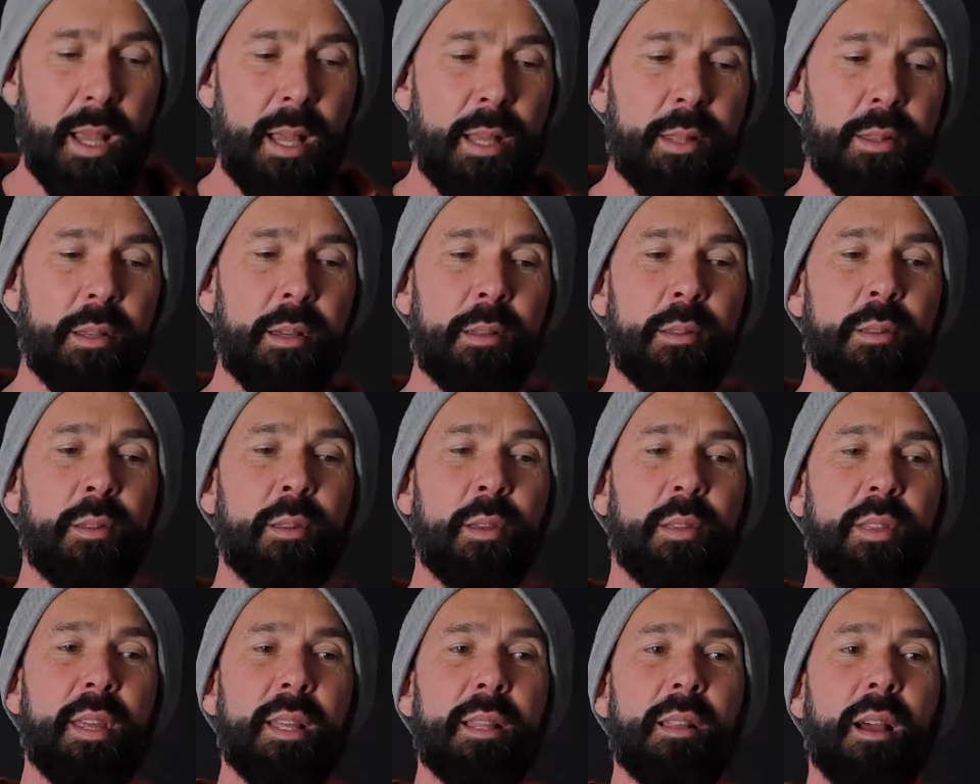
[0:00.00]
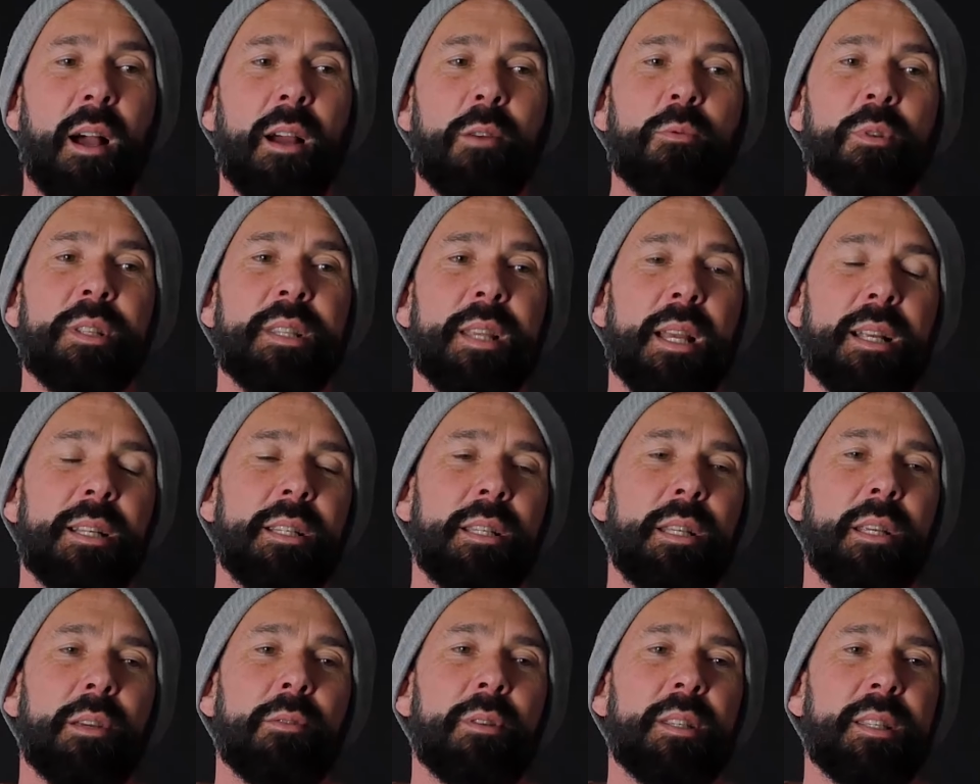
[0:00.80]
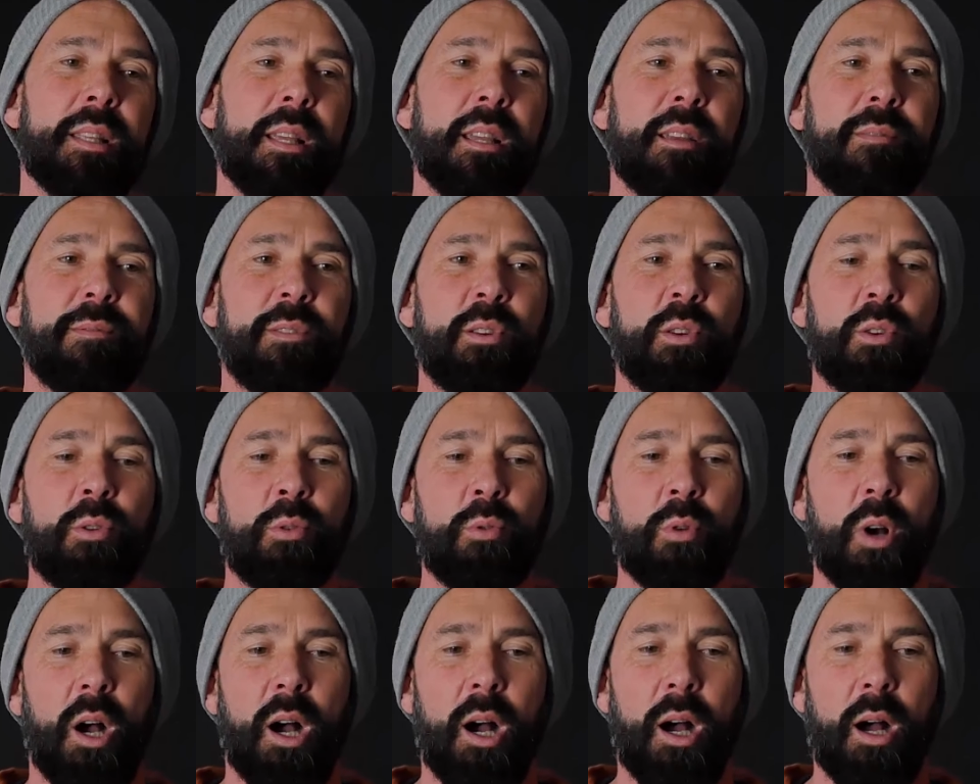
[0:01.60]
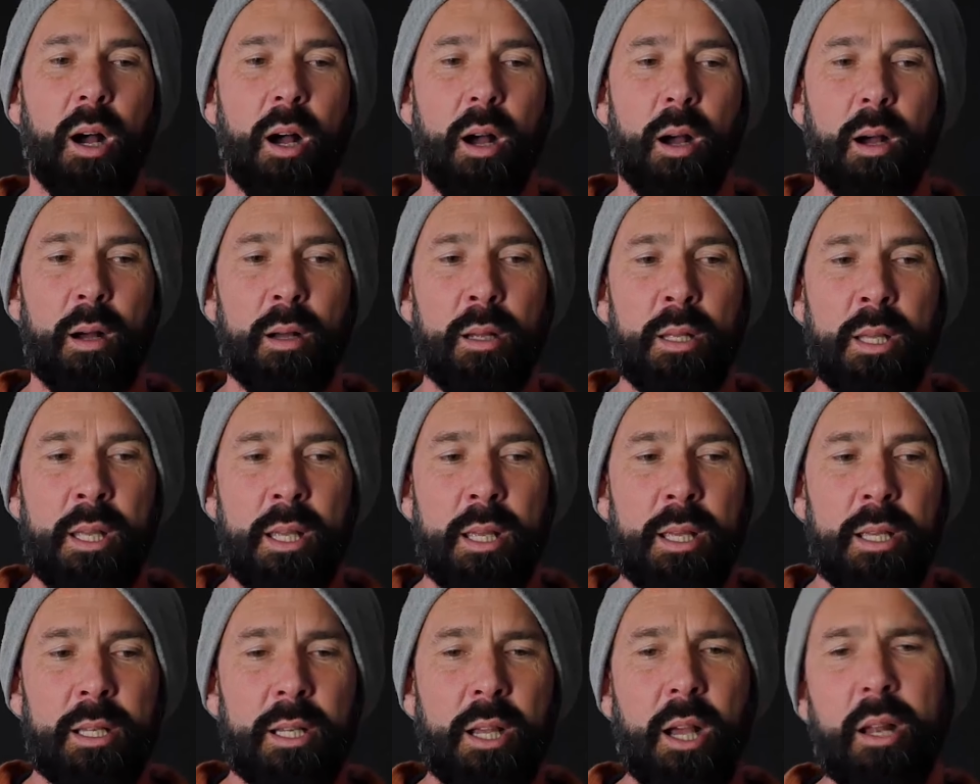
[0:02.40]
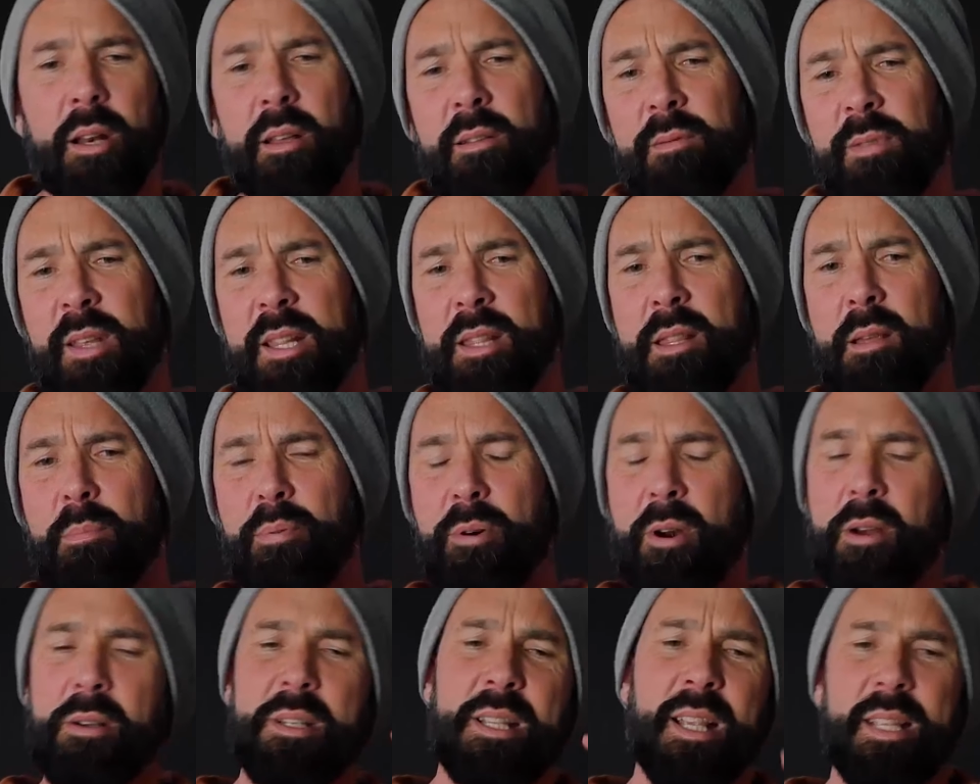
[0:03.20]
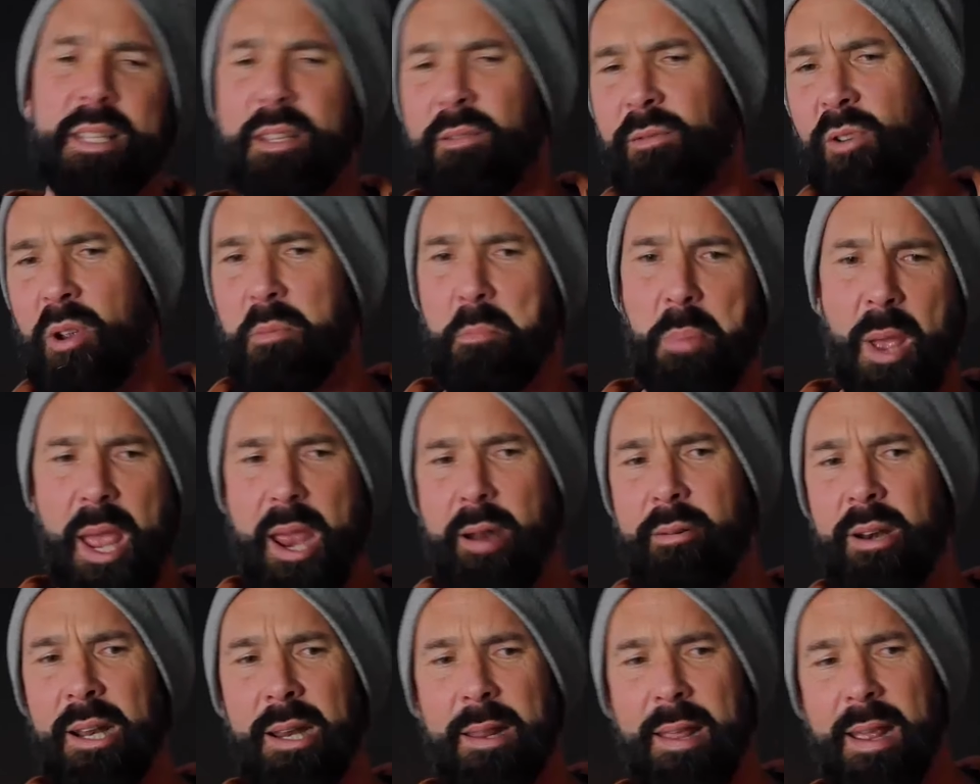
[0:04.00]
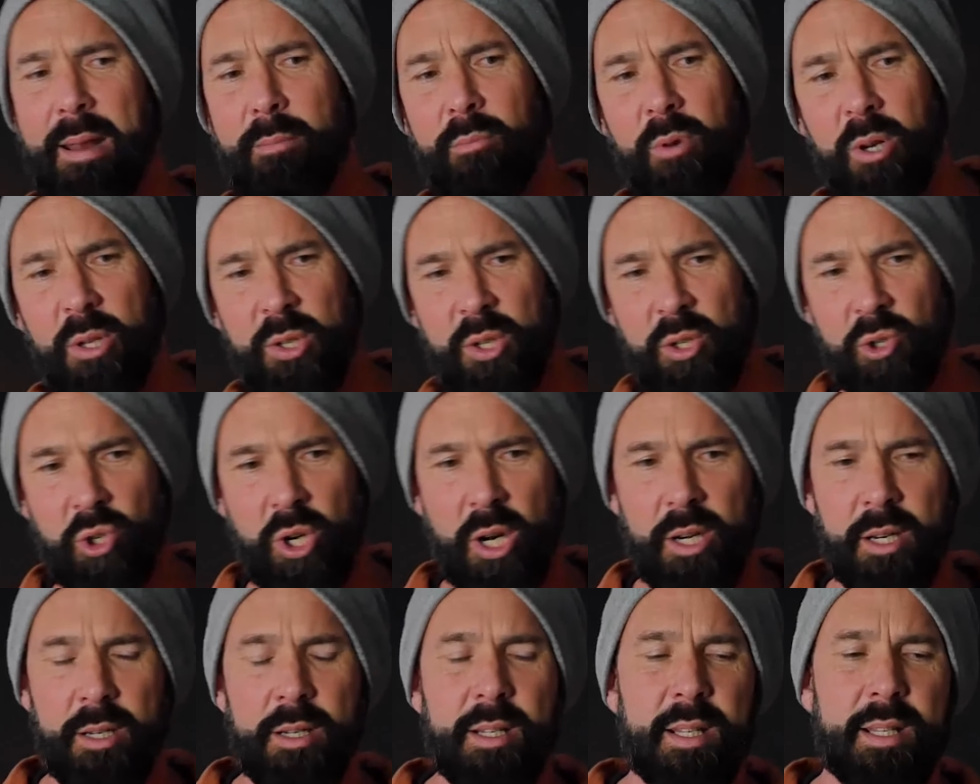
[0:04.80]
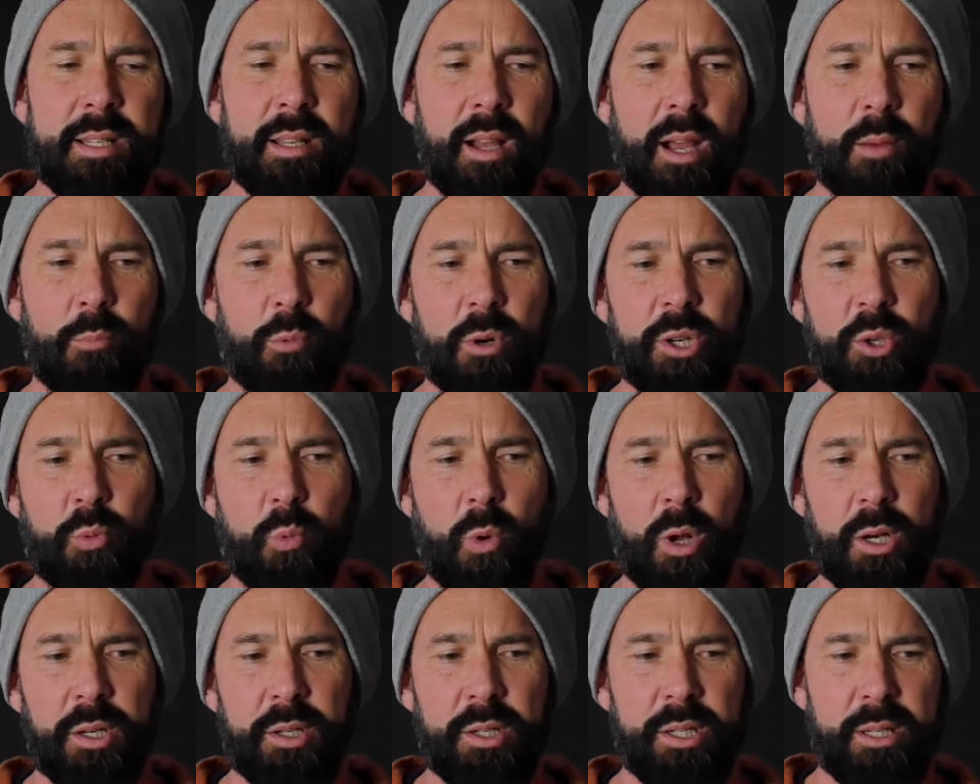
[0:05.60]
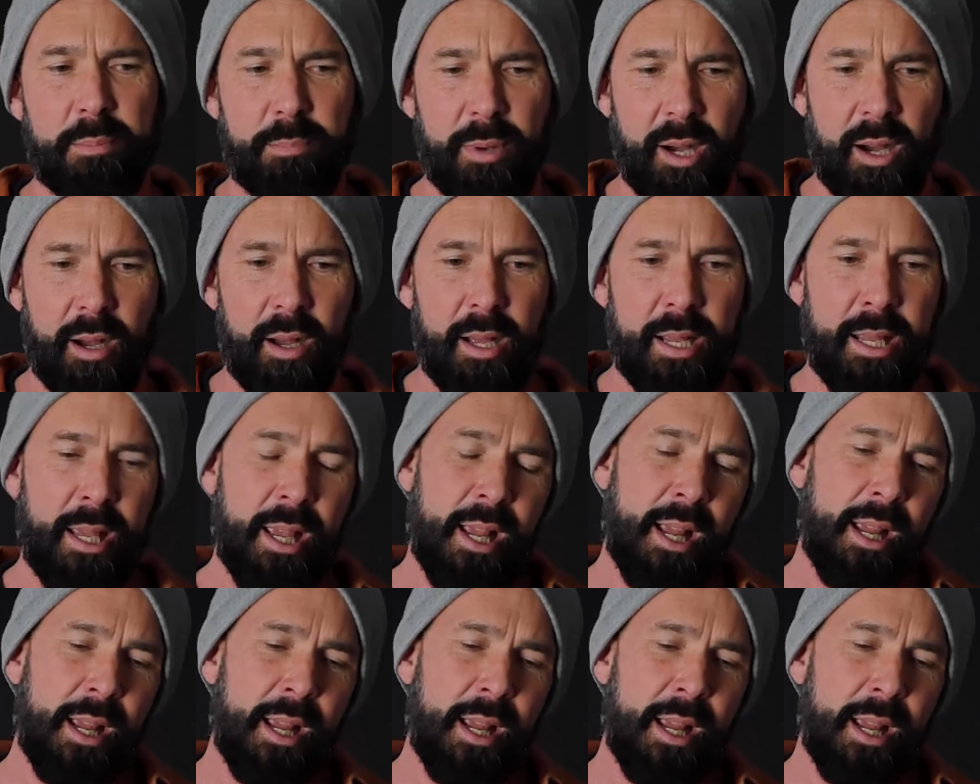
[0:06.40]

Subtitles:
The thing that I would say to you is that if you are kind of in the process of comparing cameras and trying to decide which one to buy,